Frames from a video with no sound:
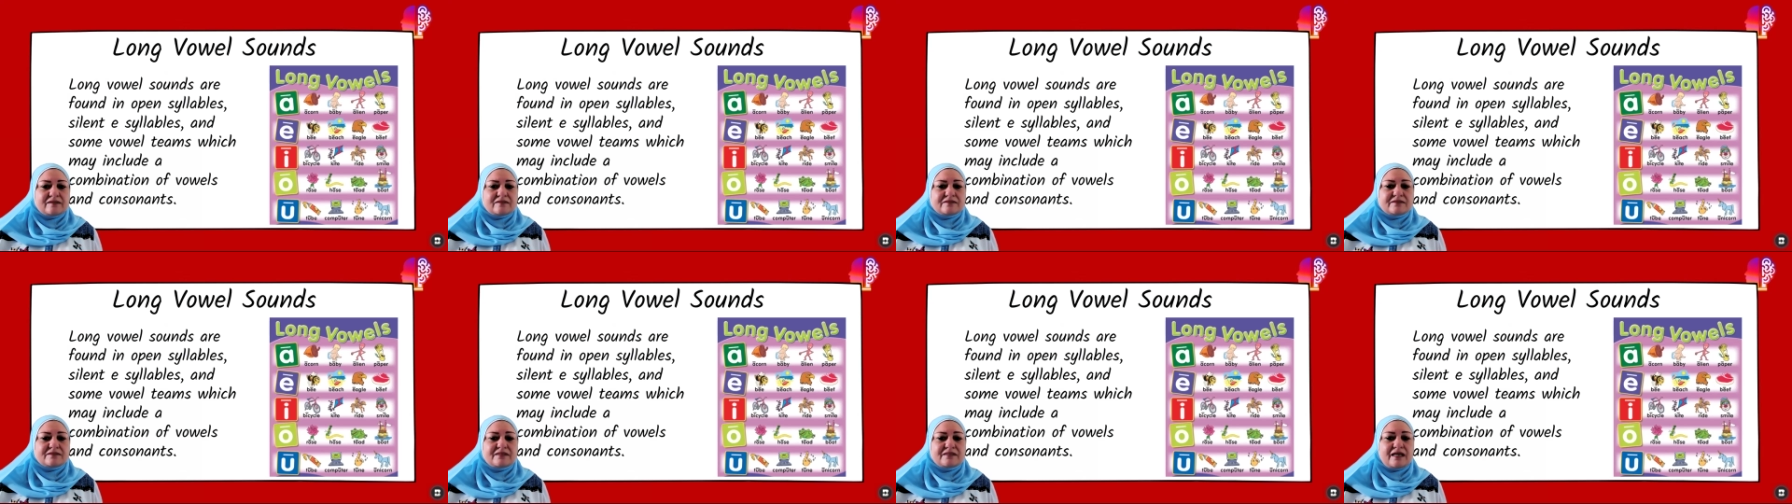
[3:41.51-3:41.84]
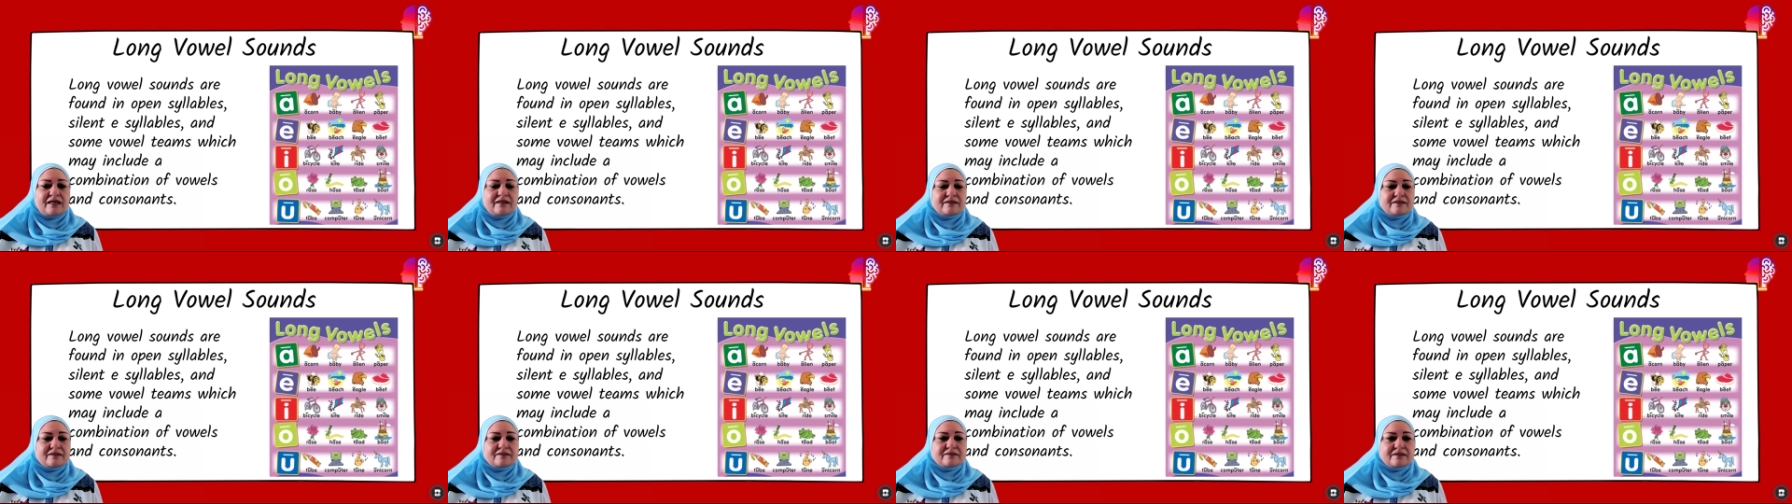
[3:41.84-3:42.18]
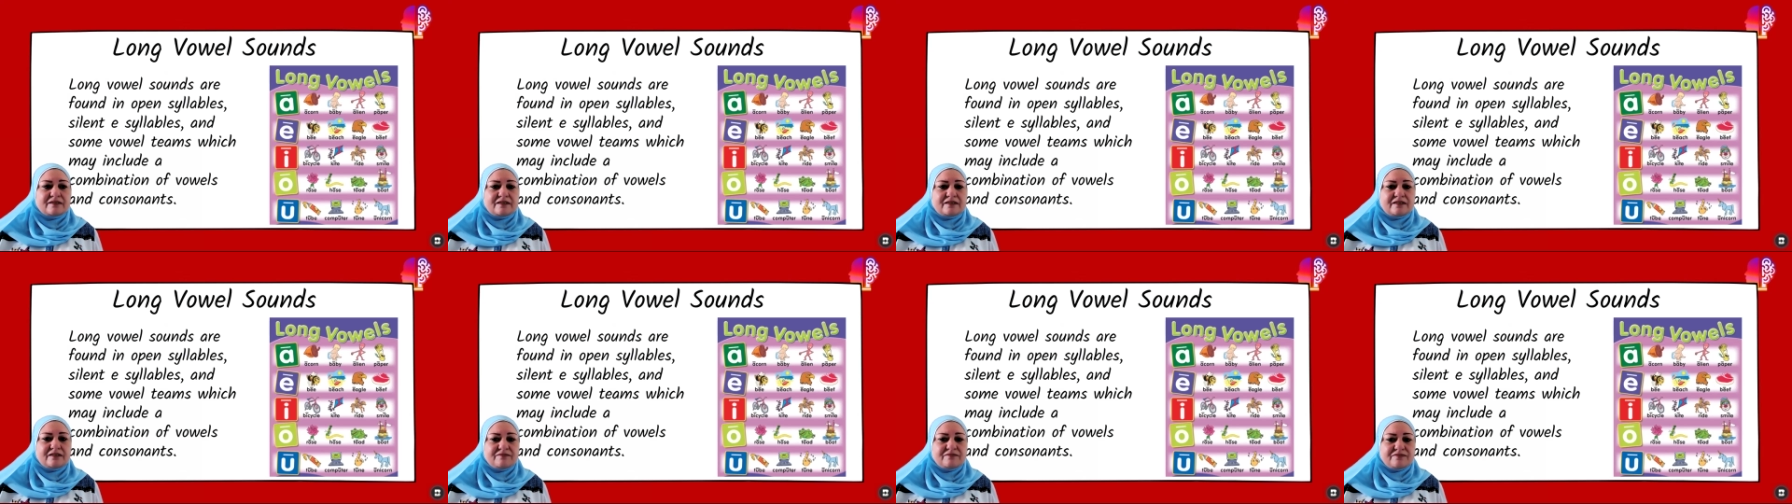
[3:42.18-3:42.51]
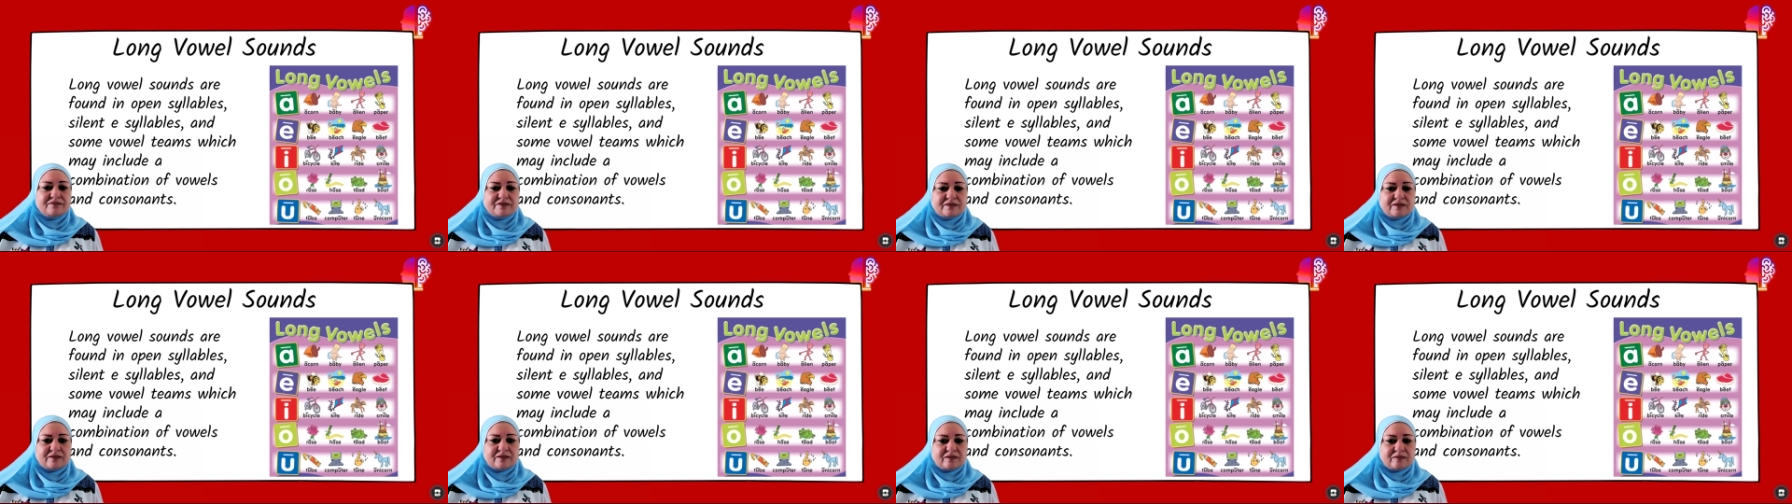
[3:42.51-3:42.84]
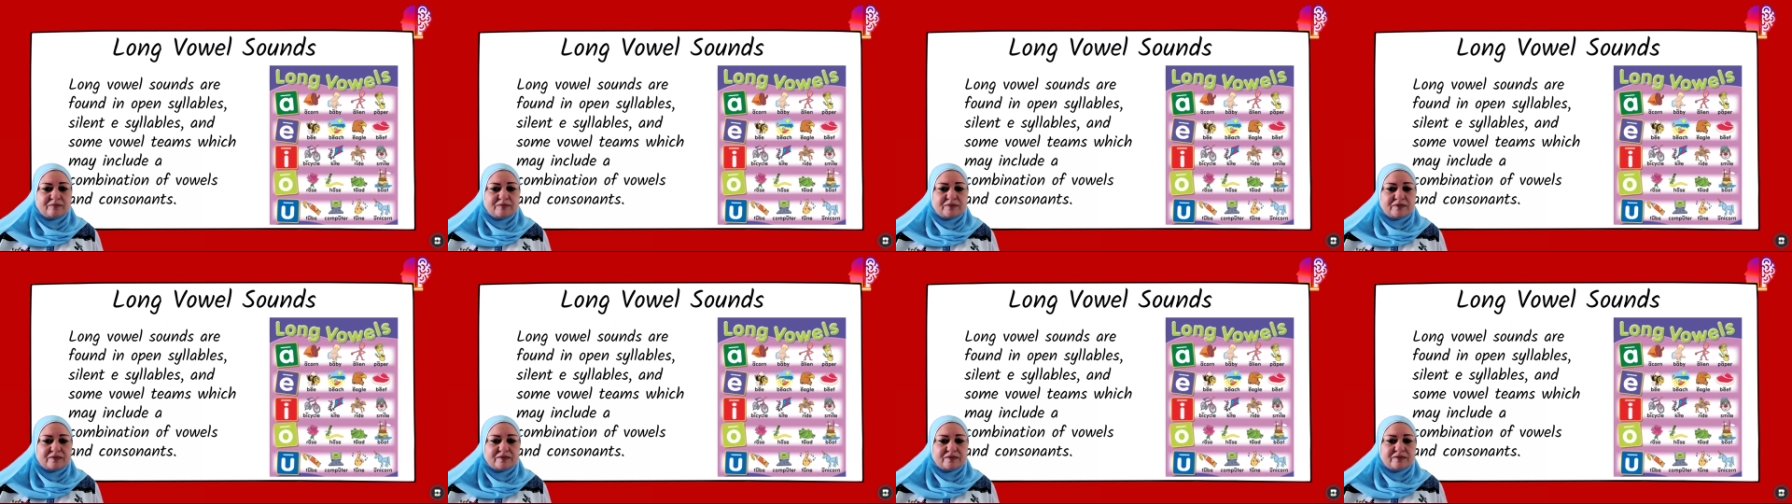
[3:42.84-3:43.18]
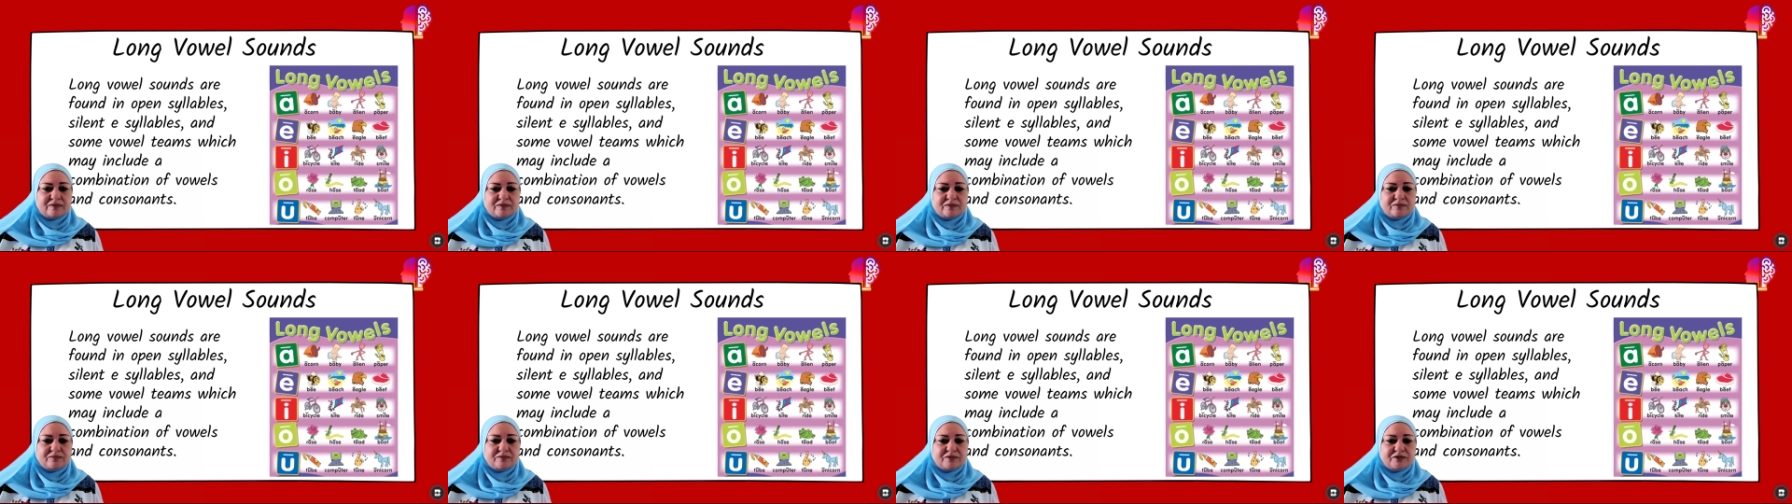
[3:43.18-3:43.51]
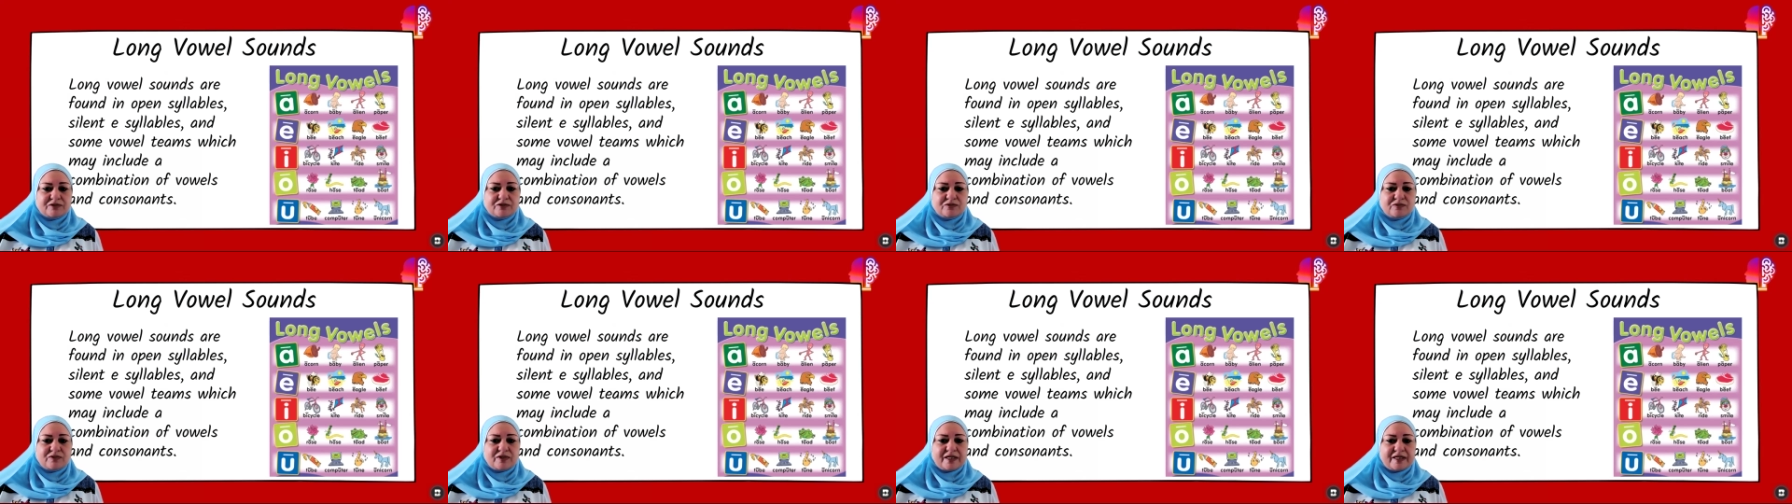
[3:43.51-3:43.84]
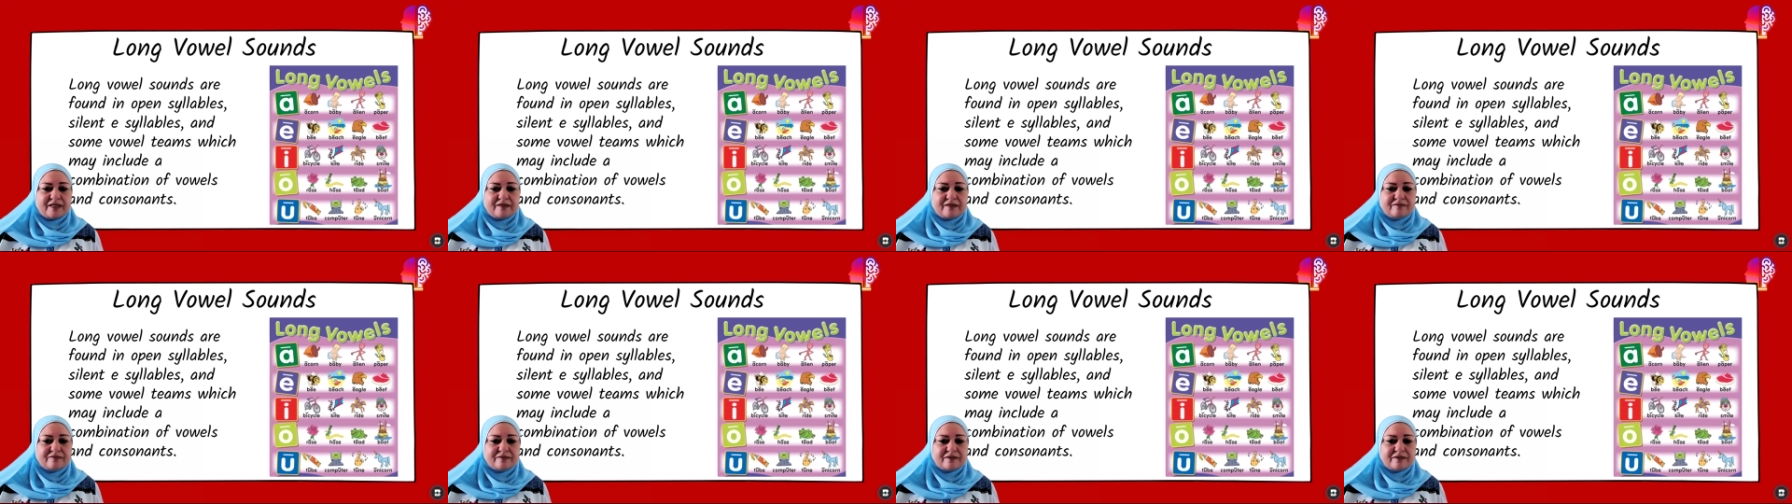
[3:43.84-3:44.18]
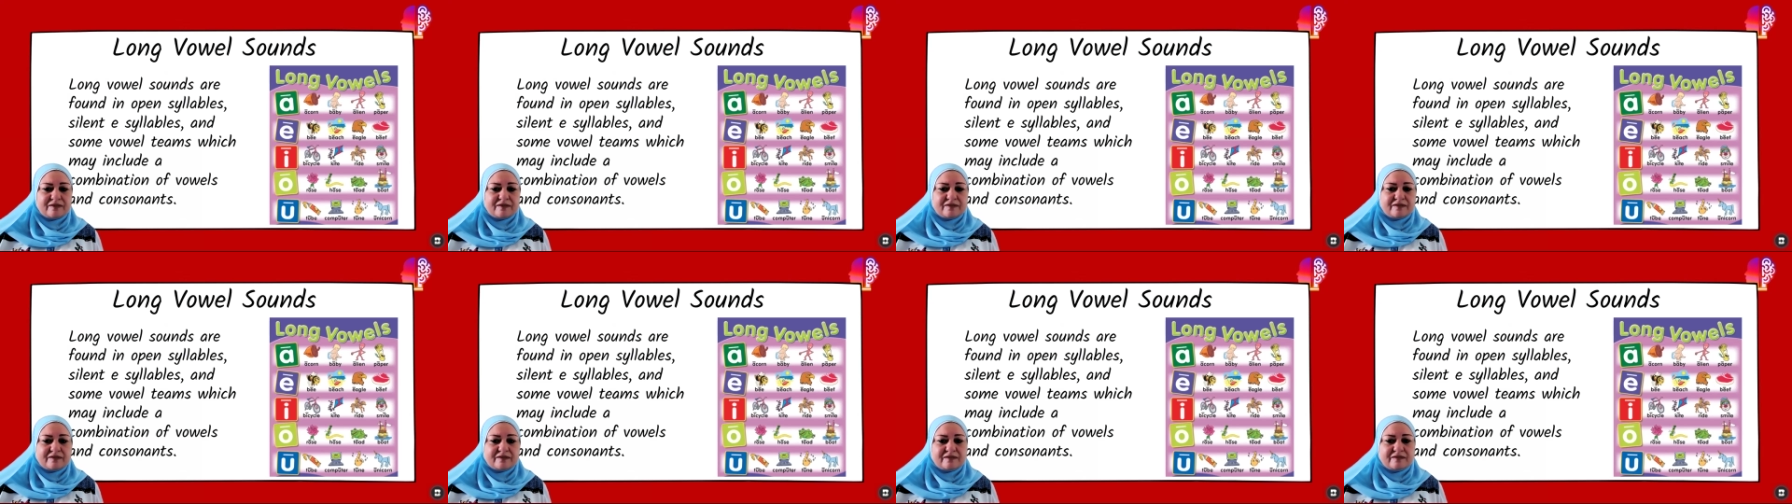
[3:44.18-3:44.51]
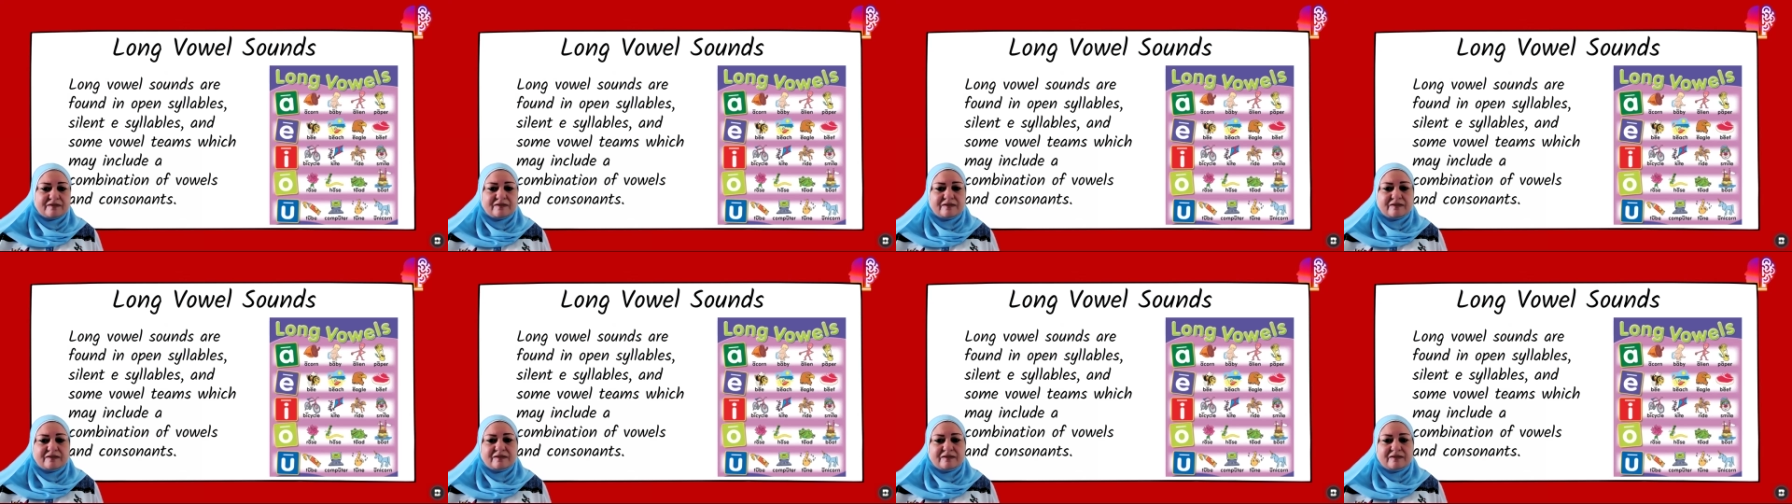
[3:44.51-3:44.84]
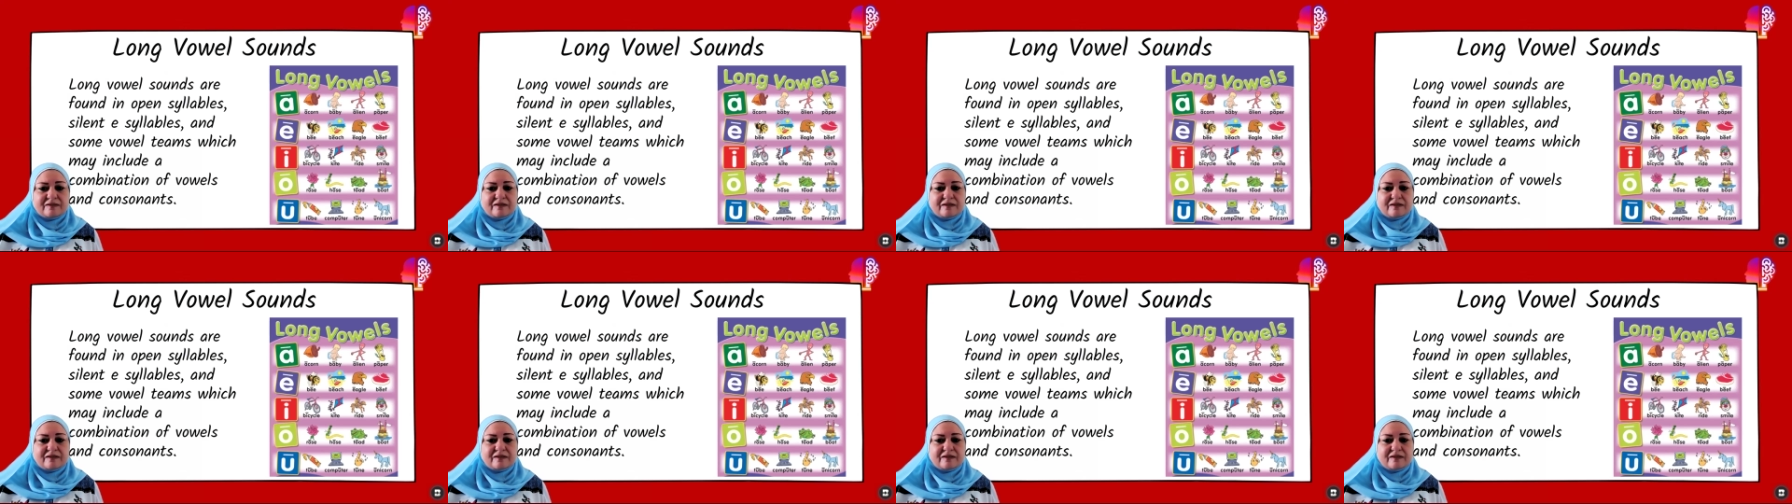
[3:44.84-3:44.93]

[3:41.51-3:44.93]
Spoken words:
silent E syllables where you have a